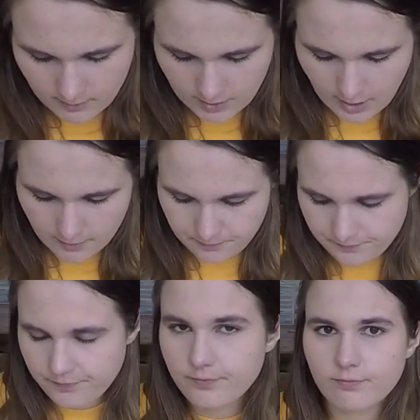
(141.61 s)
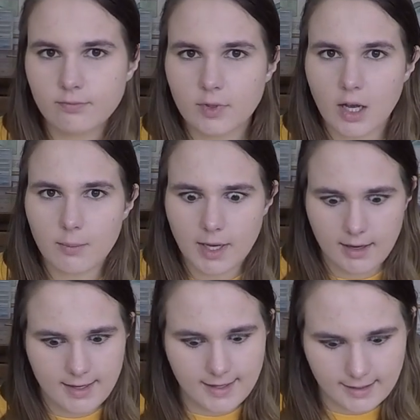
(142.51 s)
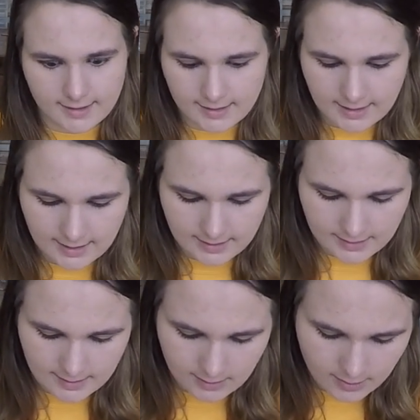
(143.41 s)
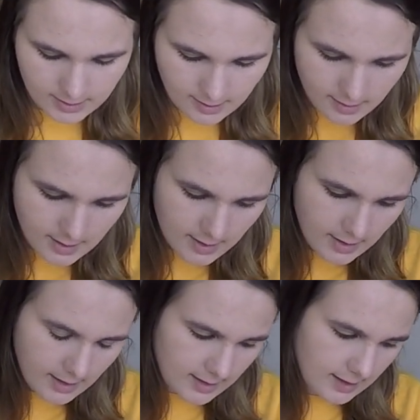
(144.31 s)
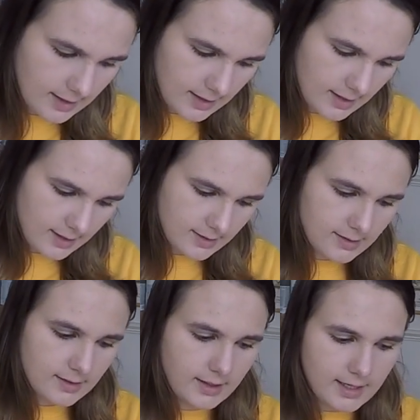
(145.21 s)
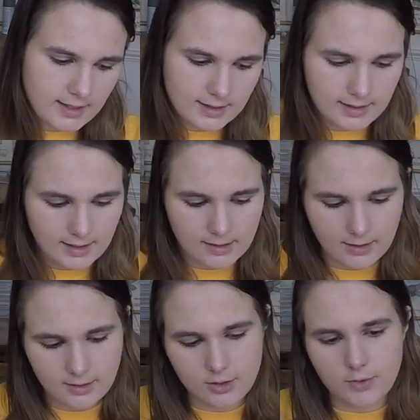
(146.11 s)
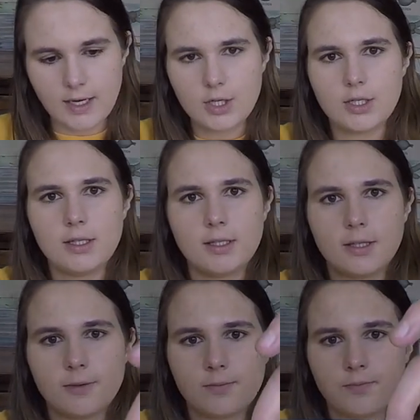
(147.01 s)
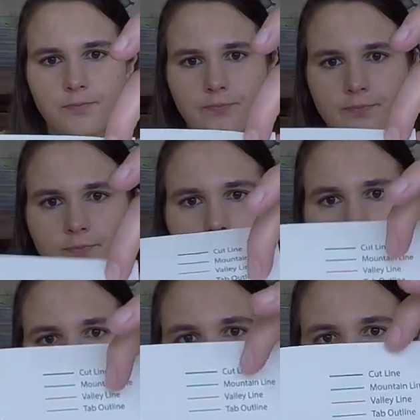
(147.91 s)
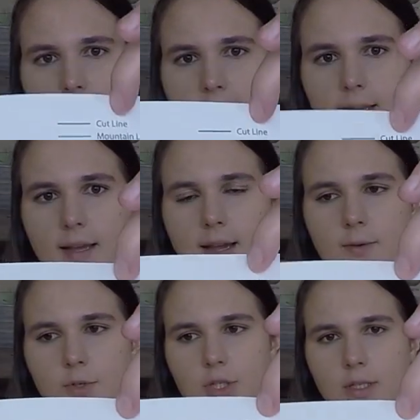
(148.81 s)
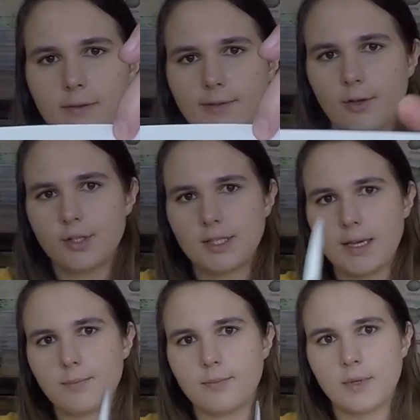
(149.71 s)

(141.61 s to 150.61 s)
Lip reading: So, got my handy dandy scissors here, and like it says on the directions, the black line, which is our first step,